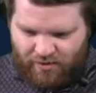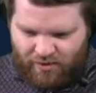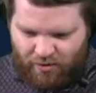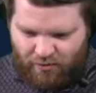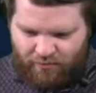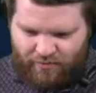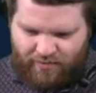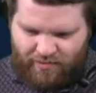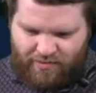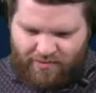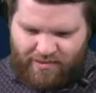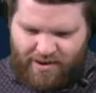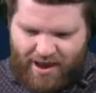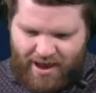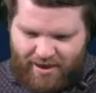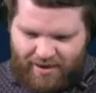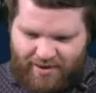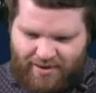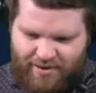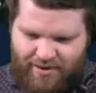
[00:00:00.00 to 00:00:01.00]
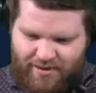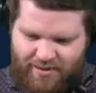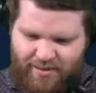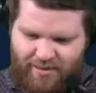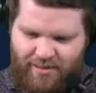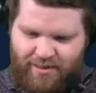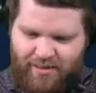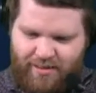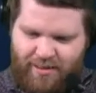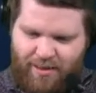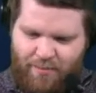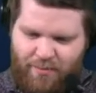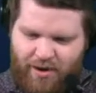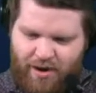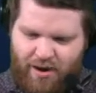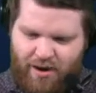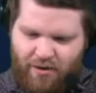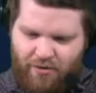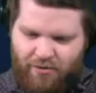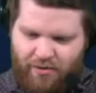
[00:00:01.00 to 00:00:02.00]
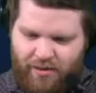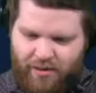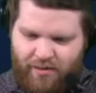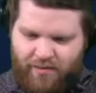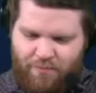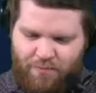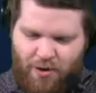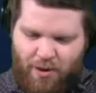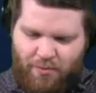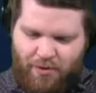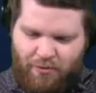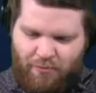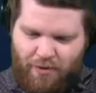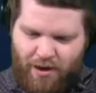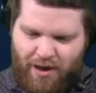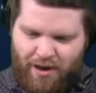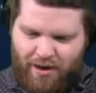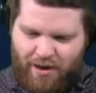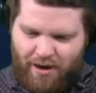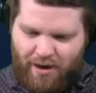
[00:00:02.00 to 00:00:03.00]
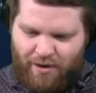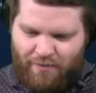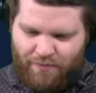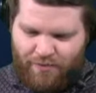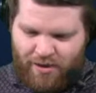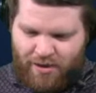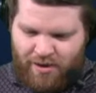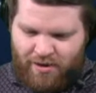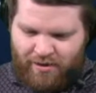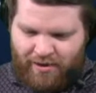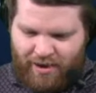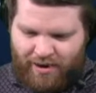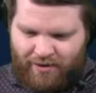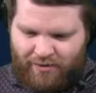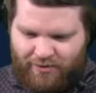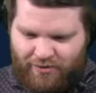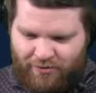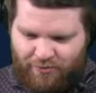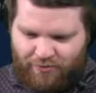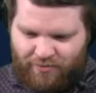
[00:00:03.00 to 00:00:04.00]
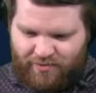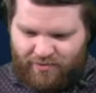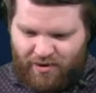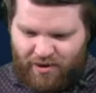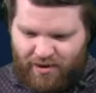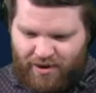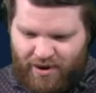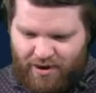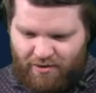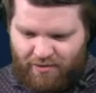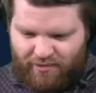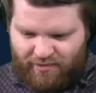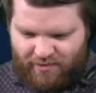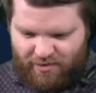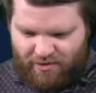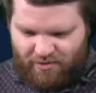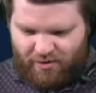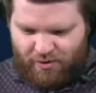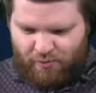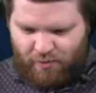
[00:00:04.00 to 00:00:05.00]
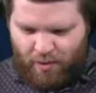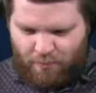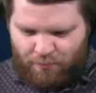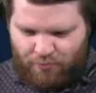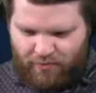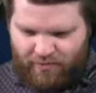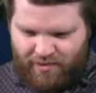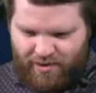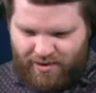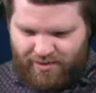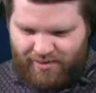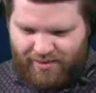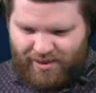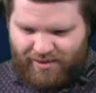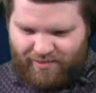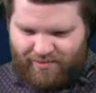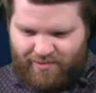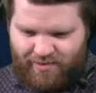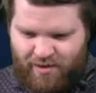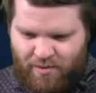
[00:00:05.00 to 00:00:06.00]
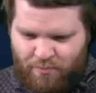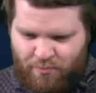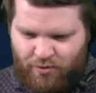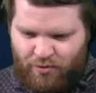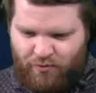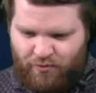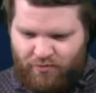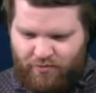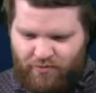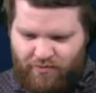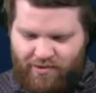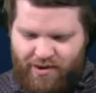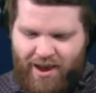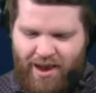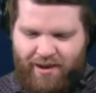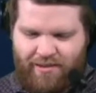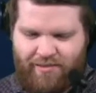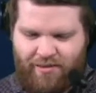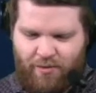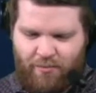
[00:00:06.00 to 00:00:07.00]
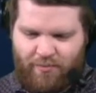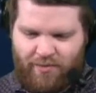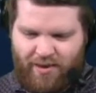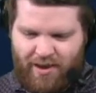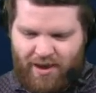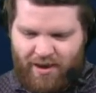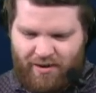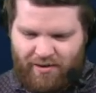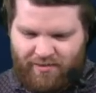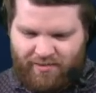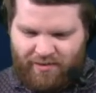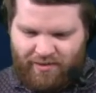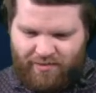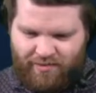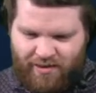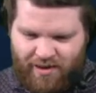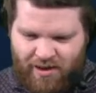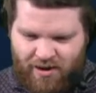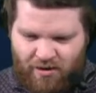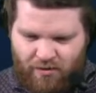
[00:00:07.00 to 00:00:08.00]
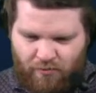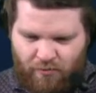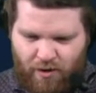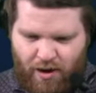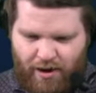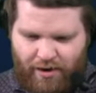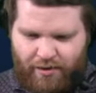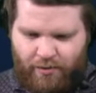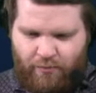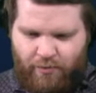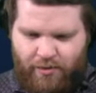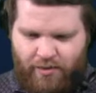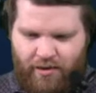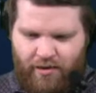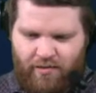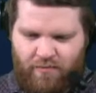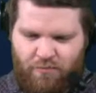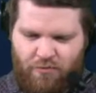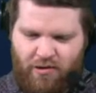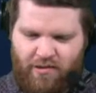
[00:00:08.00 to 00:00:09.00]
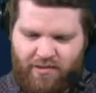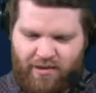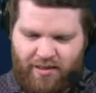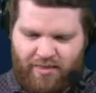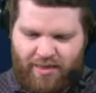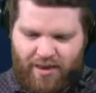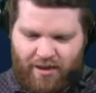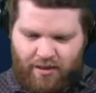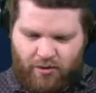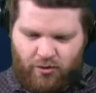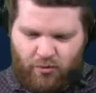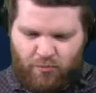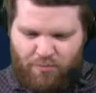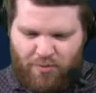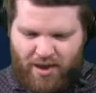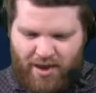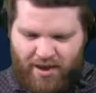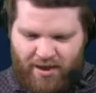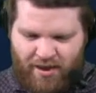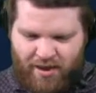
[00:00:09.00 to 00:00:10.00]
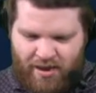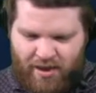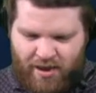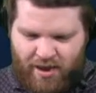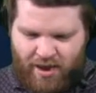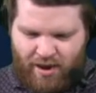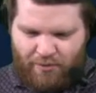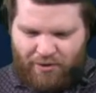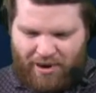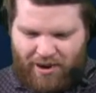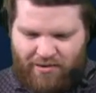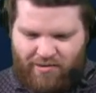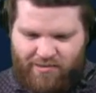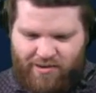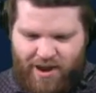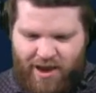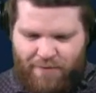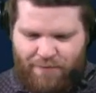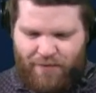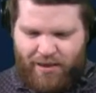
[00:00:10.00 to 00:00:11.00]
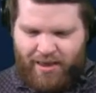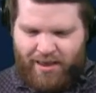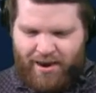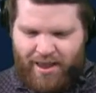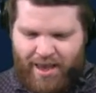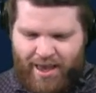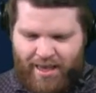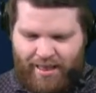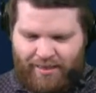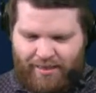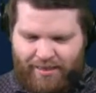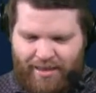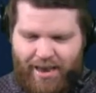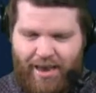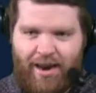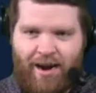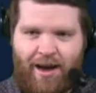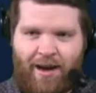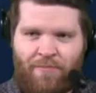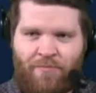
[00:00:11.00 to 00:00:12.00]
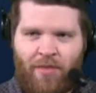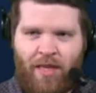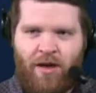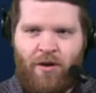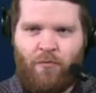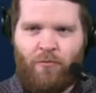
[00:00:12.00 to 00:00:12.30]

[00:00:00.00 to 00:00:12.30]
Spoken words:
Osijek? Let me know. That's probably way off. Got a Tucson, Arizona representing. That's producer Jack's hometown as he's rocking with us. Appreciate that, Lupe. We got Jeff in Atlanta.